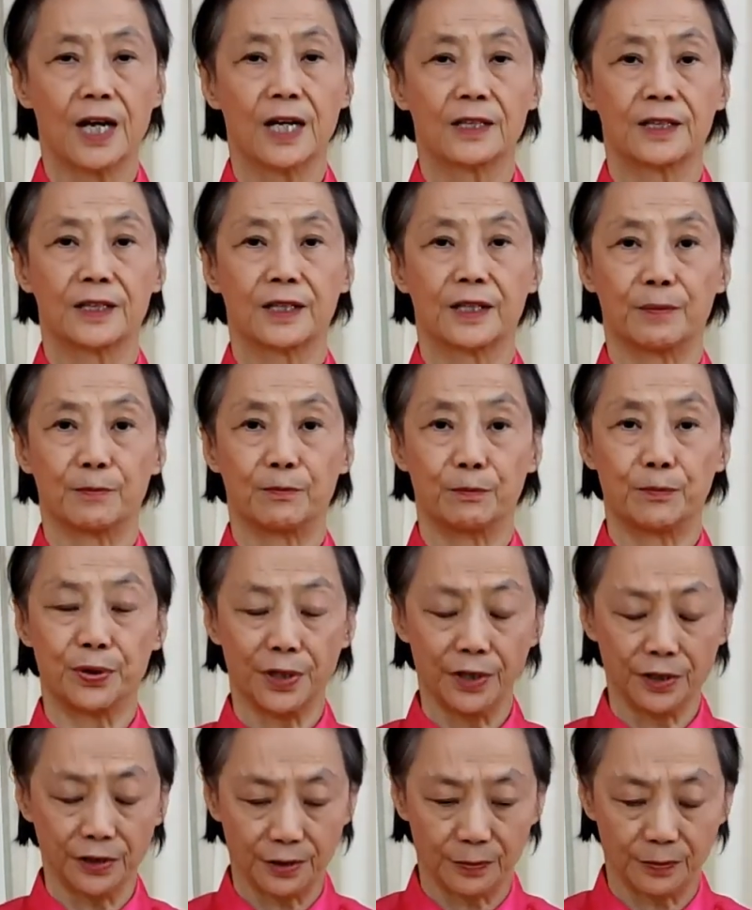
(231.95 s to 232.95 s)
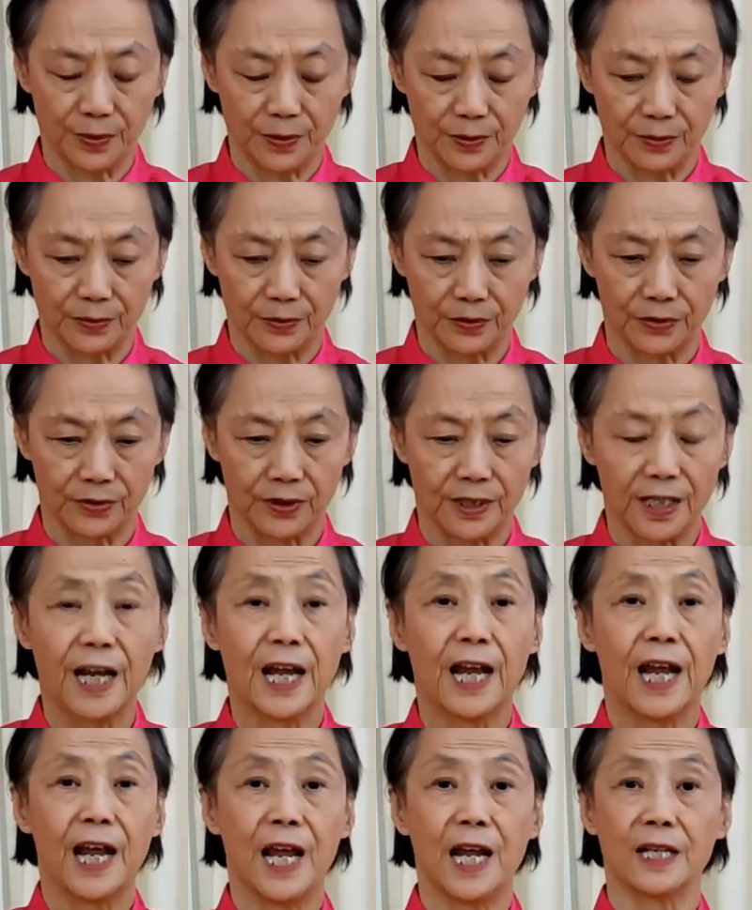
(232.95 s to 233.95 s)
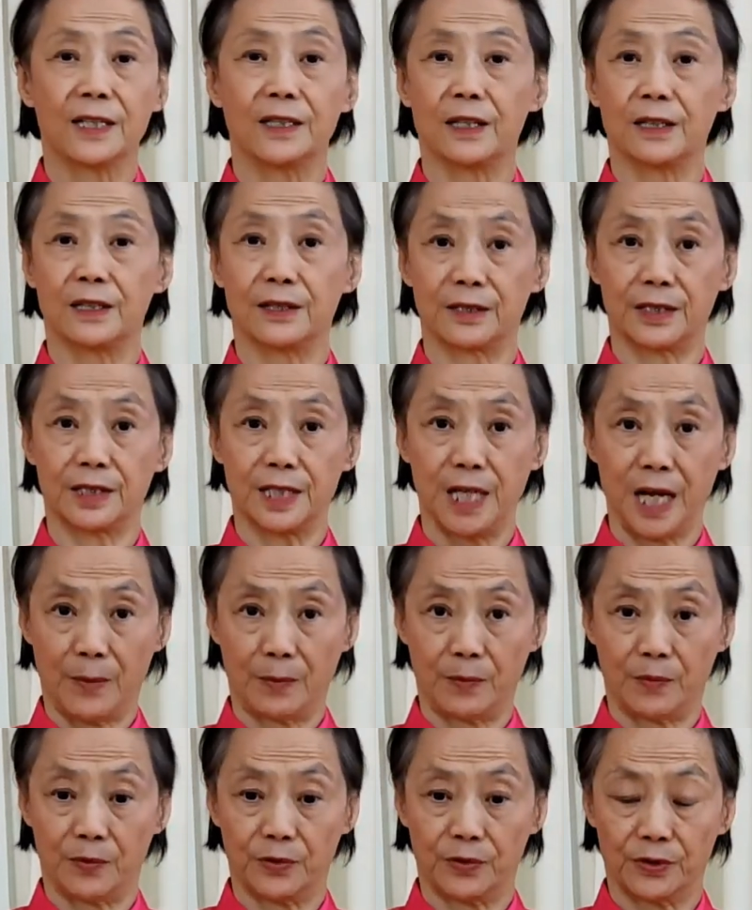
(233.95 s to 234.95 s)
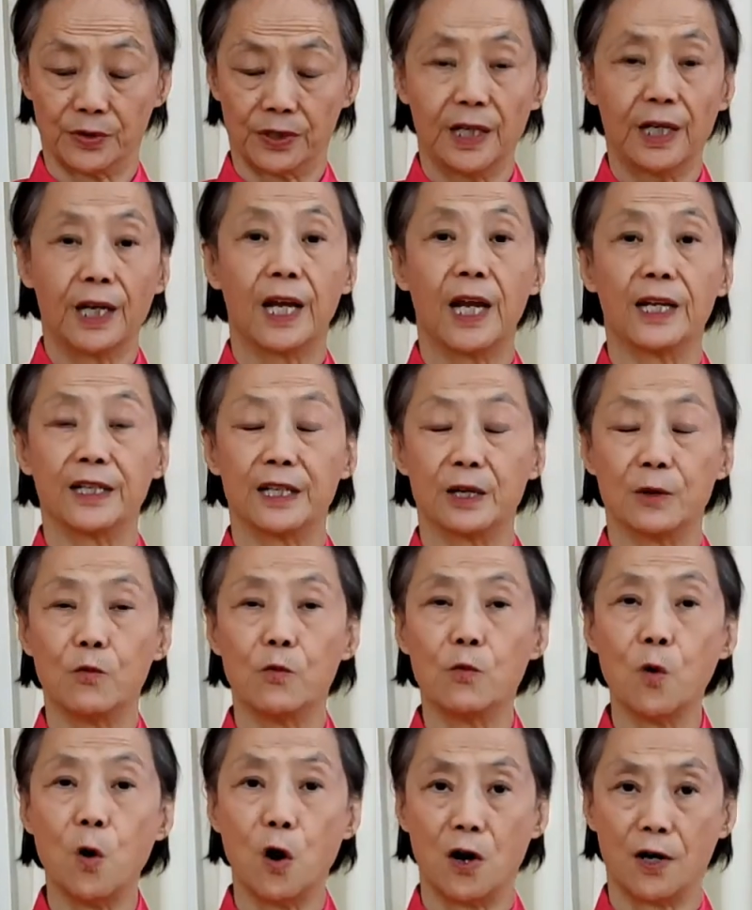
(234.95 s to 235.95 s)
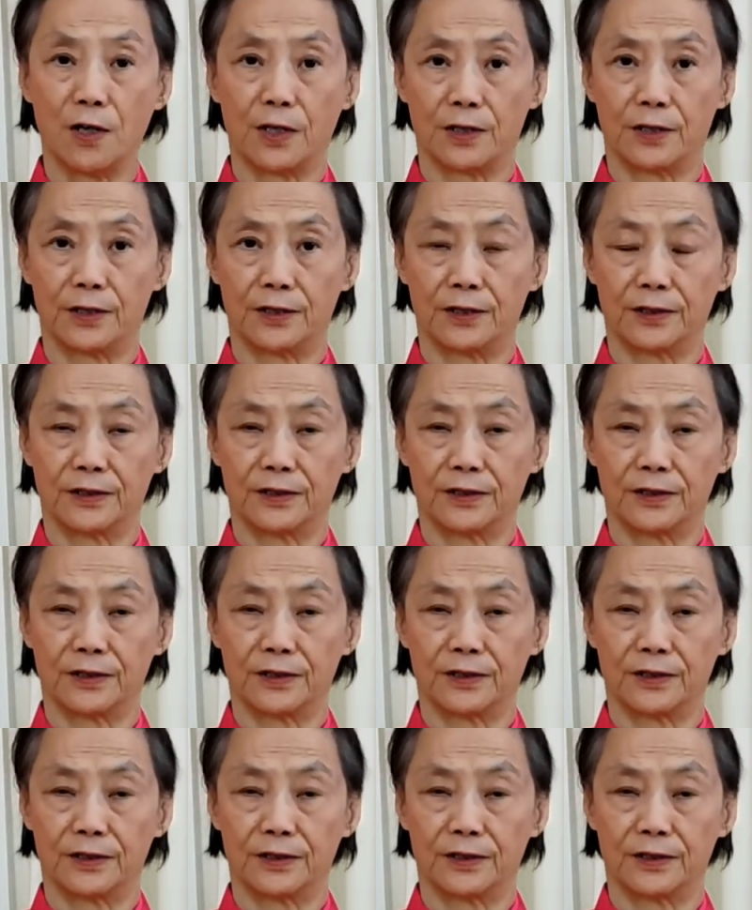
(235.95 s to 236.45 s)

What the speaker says: the principles and the steps and the walks.